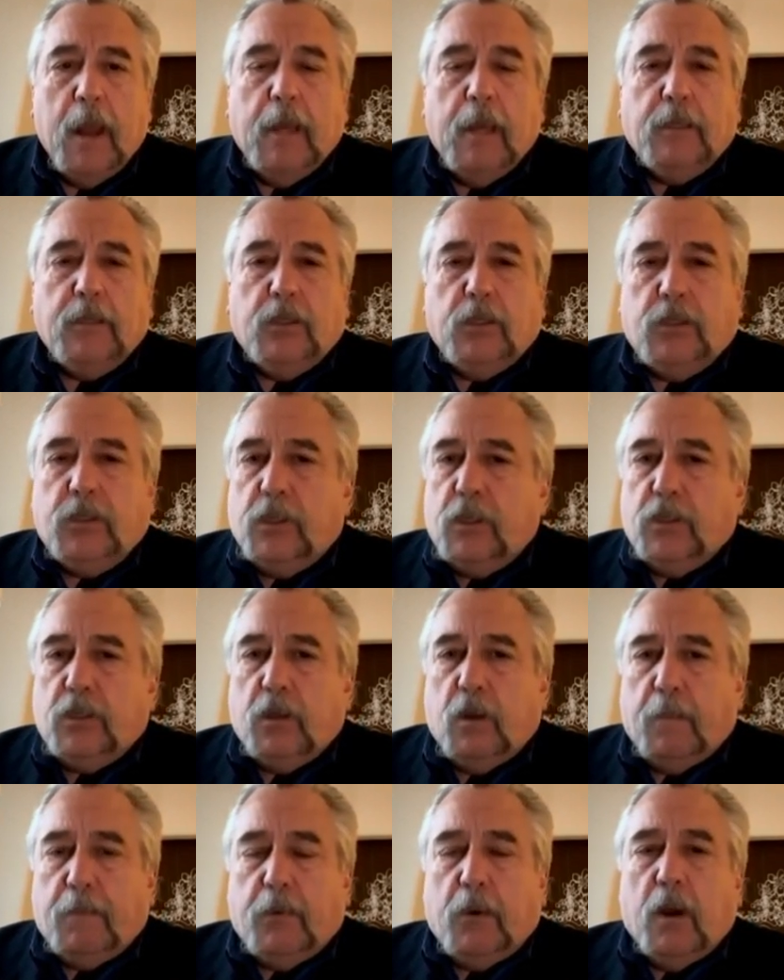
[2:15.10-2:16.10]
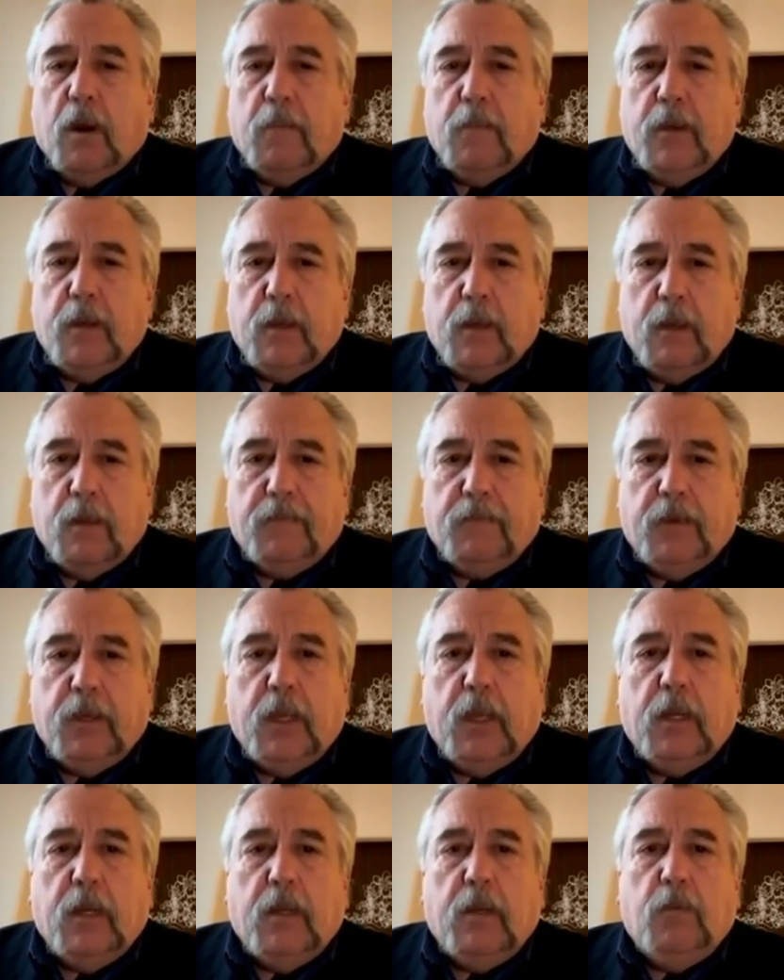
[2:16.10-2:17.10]
To assist the department if
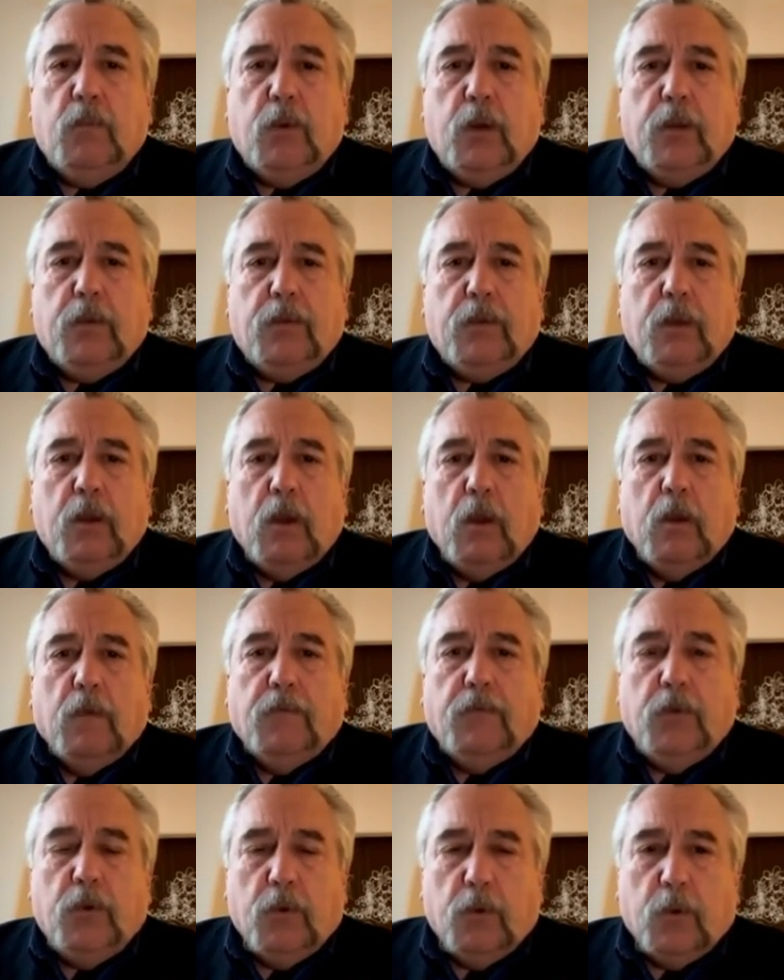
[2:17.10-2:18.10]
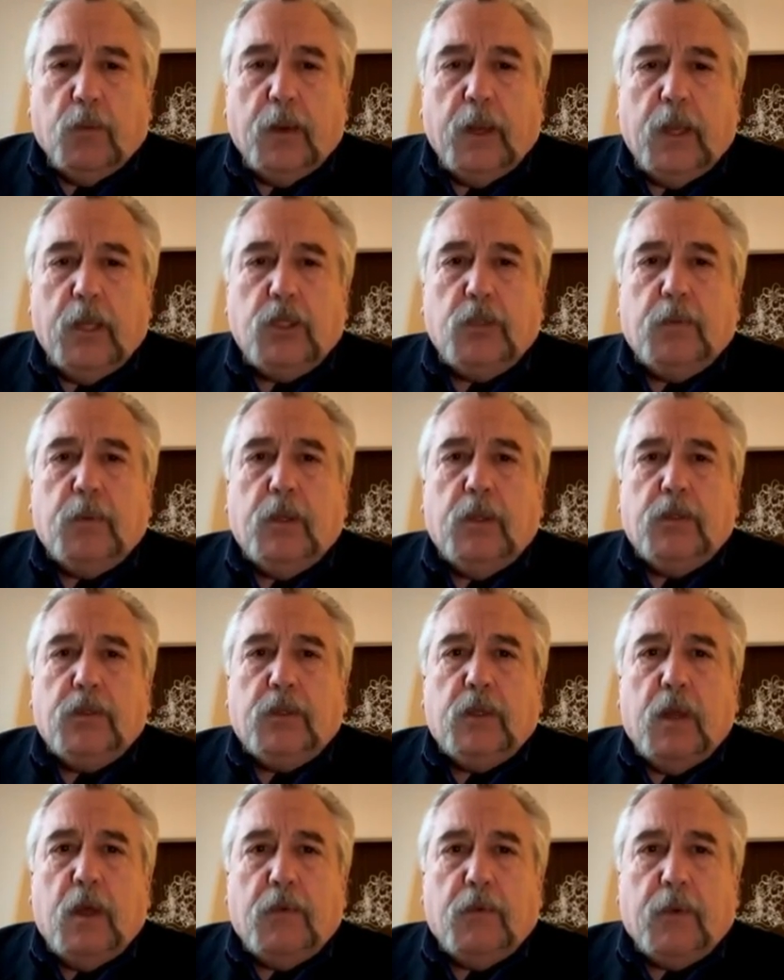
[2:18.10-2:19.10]
needed with funeral
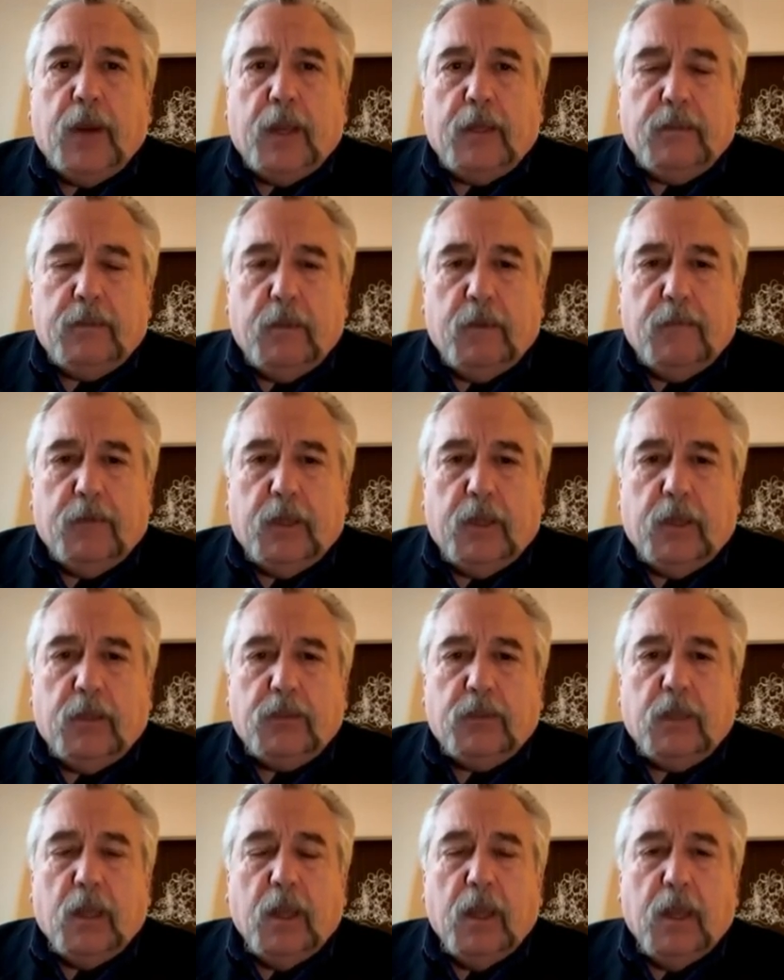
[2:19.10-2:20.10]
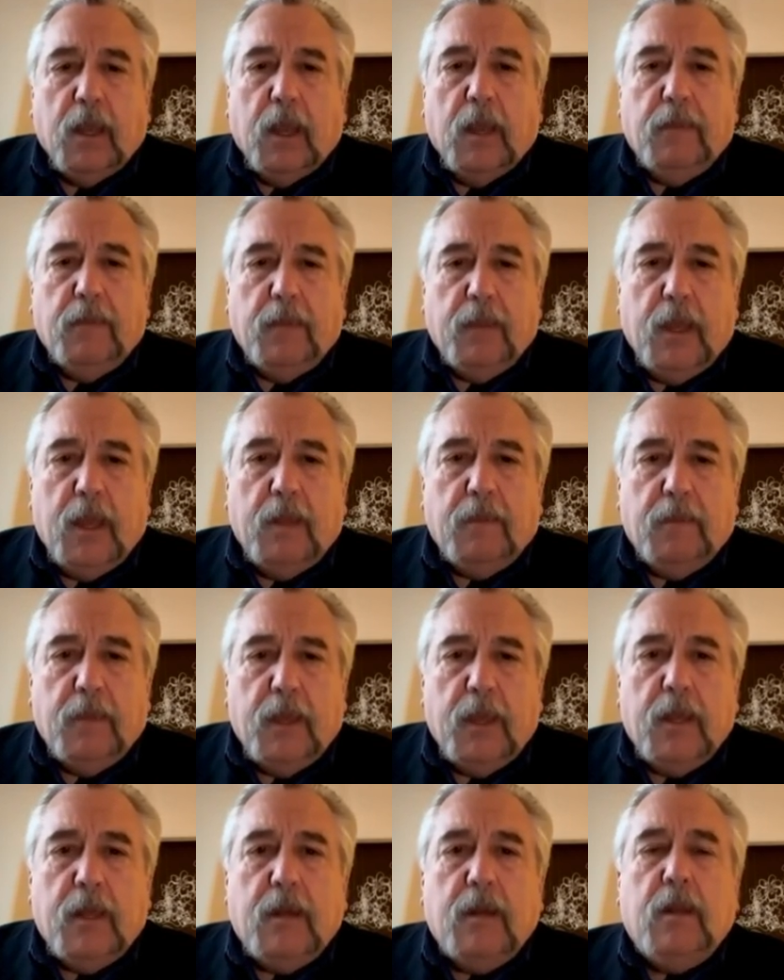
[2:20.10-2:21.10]
arrangements and other activities and and
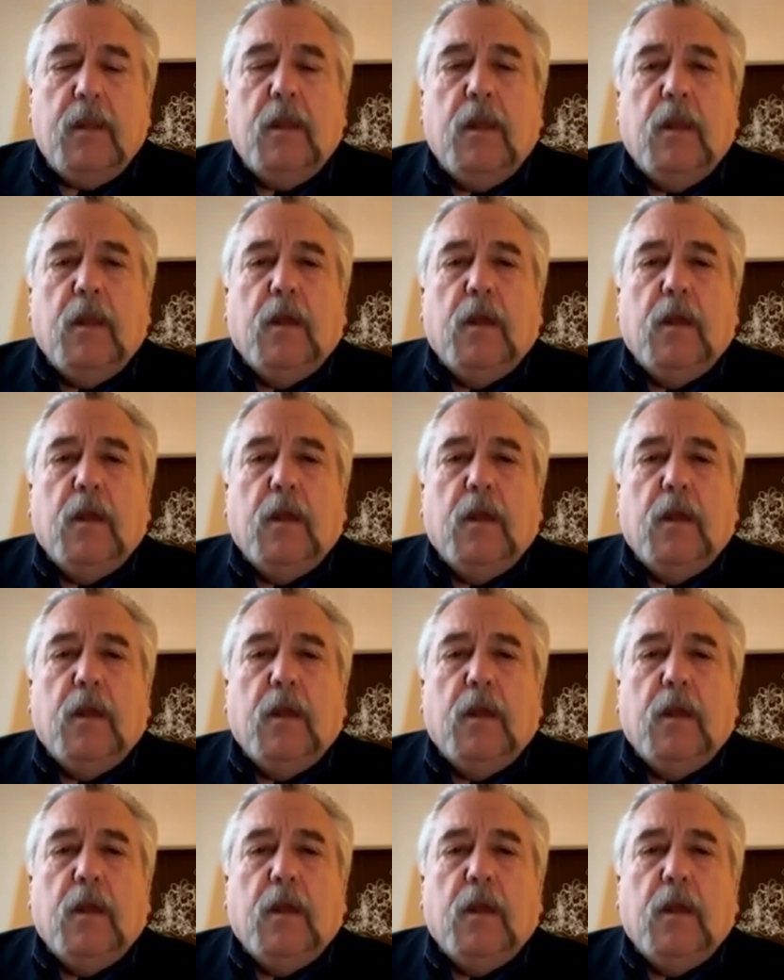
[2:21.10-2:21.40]
then